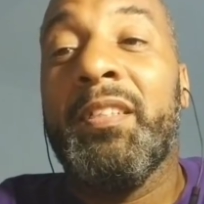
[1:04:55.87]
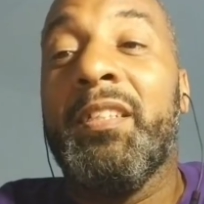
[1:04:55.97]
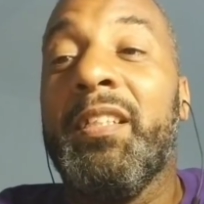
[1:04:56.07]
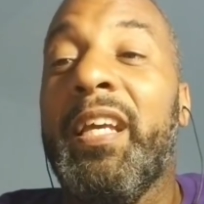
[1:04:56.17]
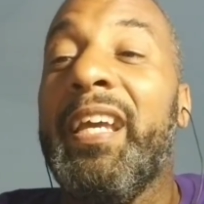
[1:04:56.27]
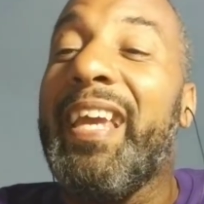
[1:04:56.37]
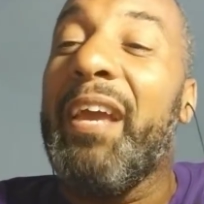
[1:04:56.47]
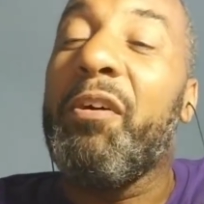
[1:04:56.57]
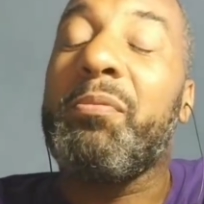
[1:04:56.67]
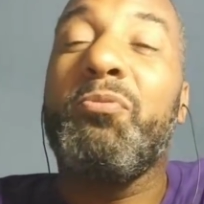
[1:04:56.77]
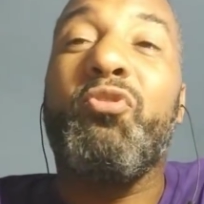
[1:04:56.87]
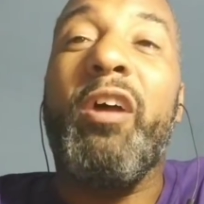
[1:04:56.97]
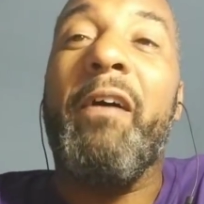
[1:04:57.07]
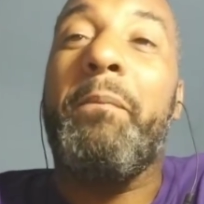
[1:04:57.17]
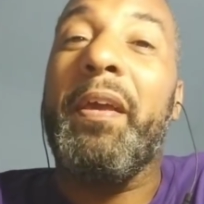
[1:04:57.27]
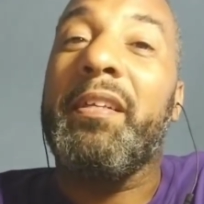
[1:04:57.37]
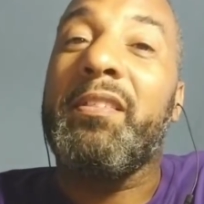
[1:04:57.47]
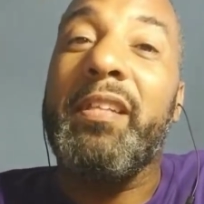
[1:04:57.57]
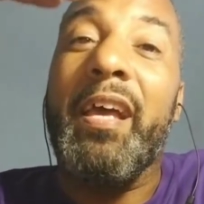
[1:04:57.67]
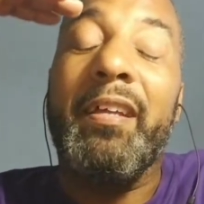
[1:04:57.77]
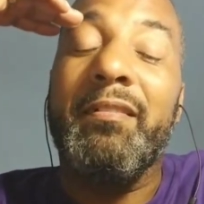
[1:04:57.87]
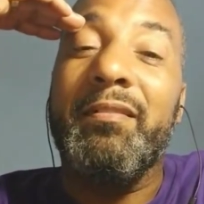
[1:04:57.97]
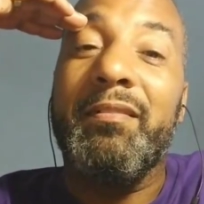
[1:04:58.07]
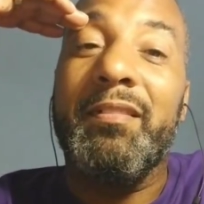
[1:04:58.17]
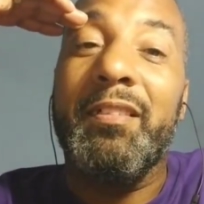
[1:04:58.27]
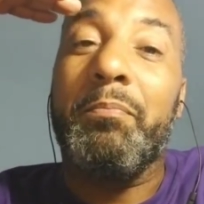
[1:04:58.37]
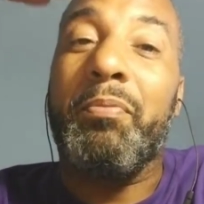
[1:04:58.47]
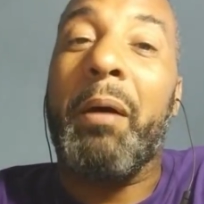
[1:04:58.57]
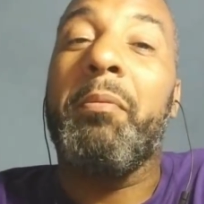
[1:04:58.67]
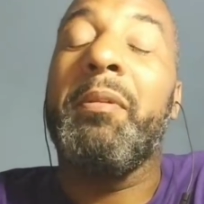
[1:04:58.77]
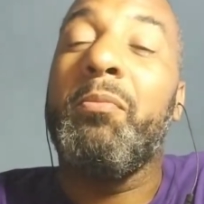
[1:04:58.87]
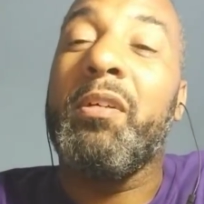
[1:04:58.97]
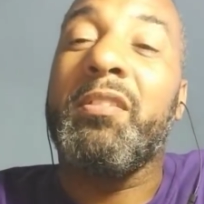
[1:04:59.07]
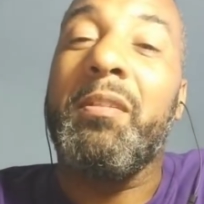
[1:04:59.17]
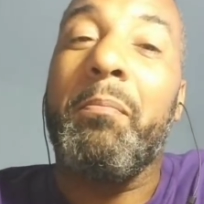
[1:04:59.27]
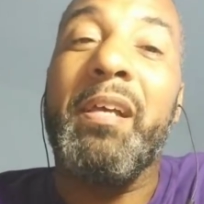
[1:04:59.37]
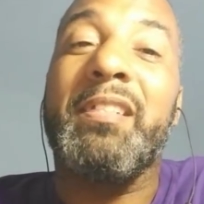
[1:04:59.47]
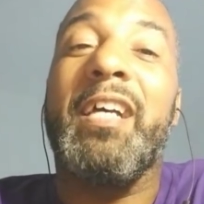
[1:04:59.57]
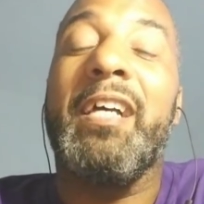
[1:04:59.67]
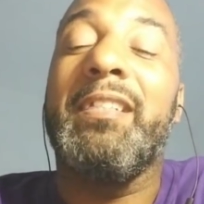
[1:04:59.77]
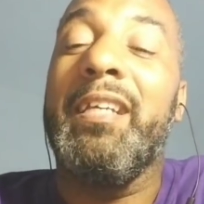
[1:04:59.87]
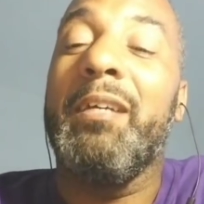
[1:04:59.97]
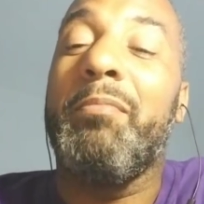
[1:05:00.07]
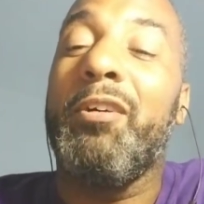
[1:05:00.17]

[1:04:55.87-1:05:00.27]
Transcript: He gave up some draft picks that probably wasn't the best idea, but